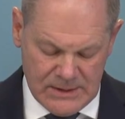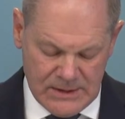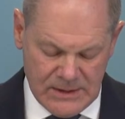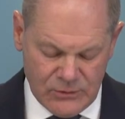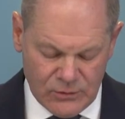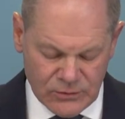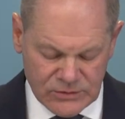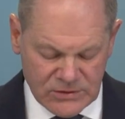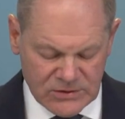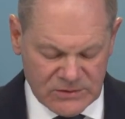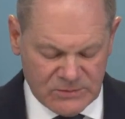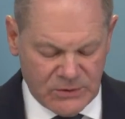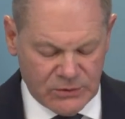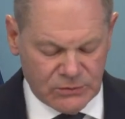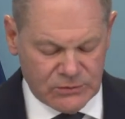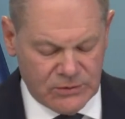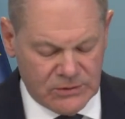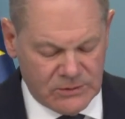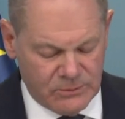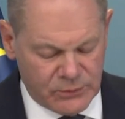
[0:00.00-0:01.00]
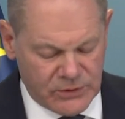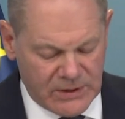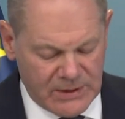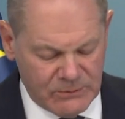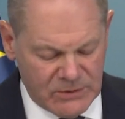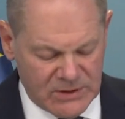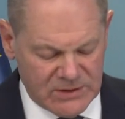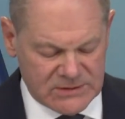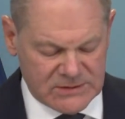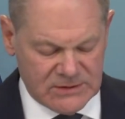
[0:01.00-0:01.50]
I also spoke to the
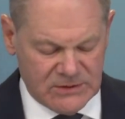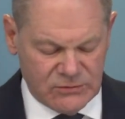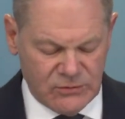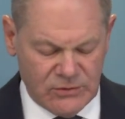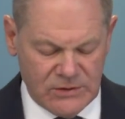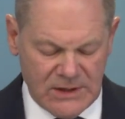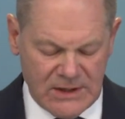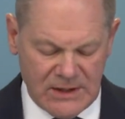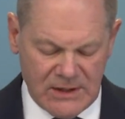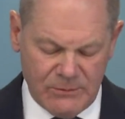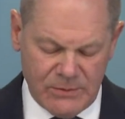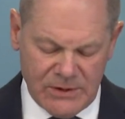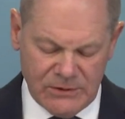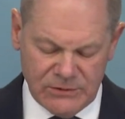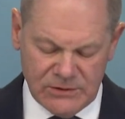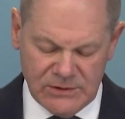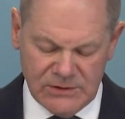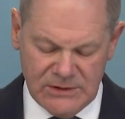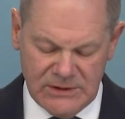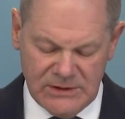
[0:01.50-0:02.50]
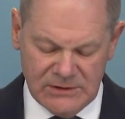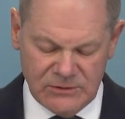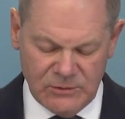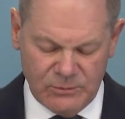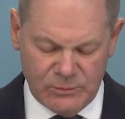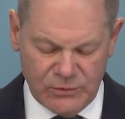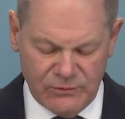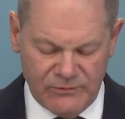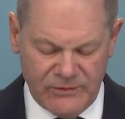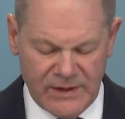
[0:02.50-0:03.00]
Prime Minister today about the need to
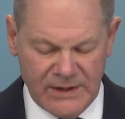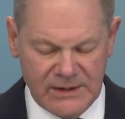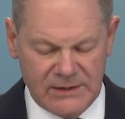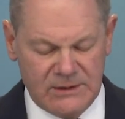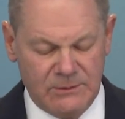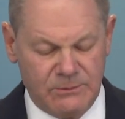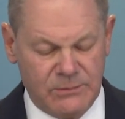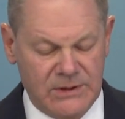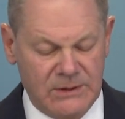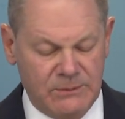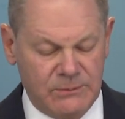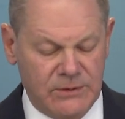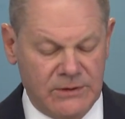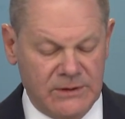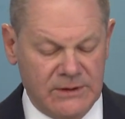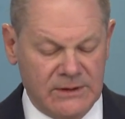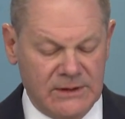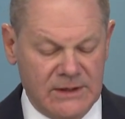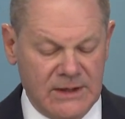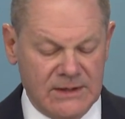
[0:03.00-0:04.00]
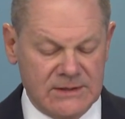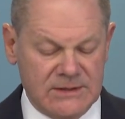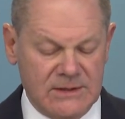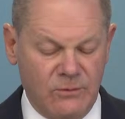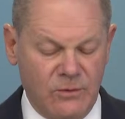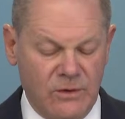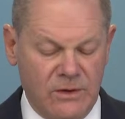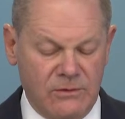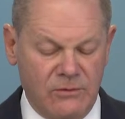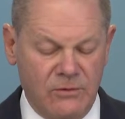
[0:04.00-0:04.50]
provide the people in
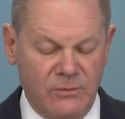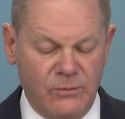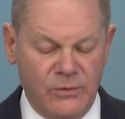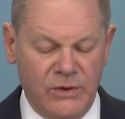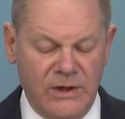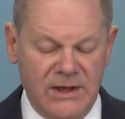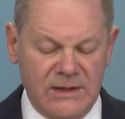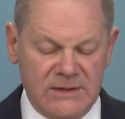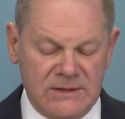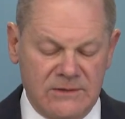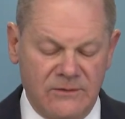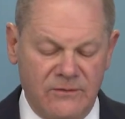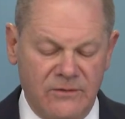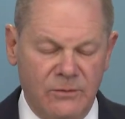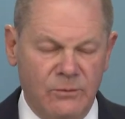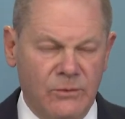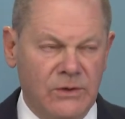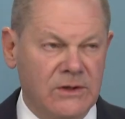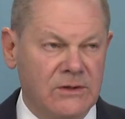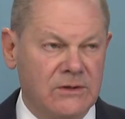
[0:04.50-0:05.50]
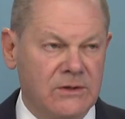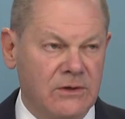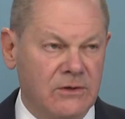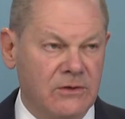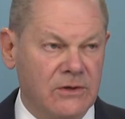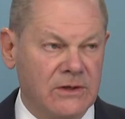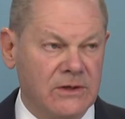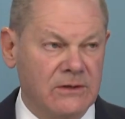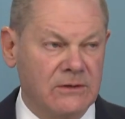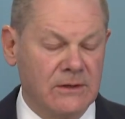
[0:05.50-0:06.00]
Gaza with comprehensive
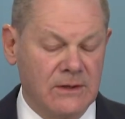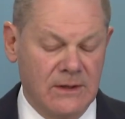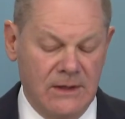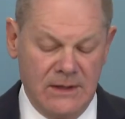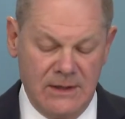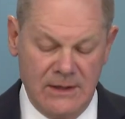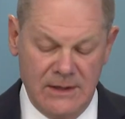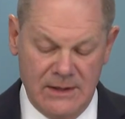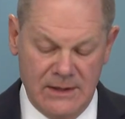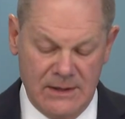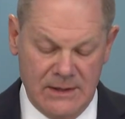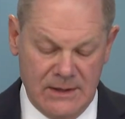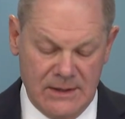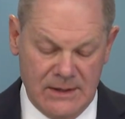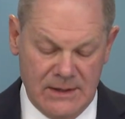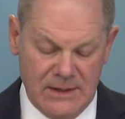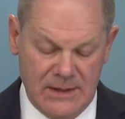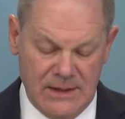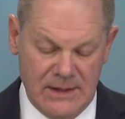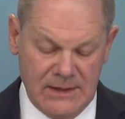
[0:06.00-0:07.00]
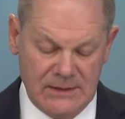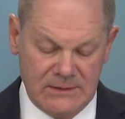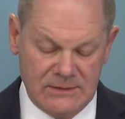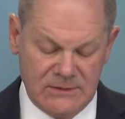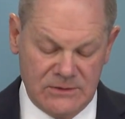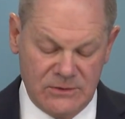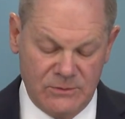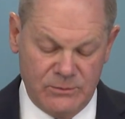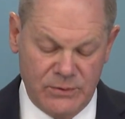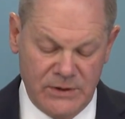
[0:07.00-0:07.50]
humanitarian aid
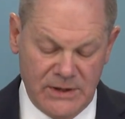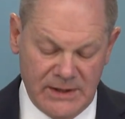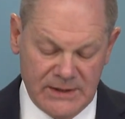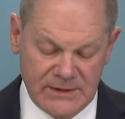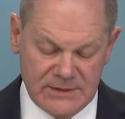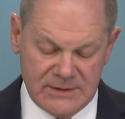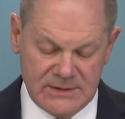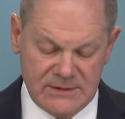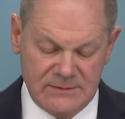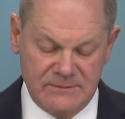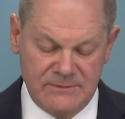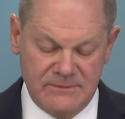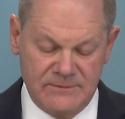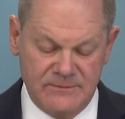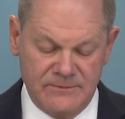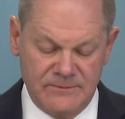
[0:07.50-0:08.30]
supplies.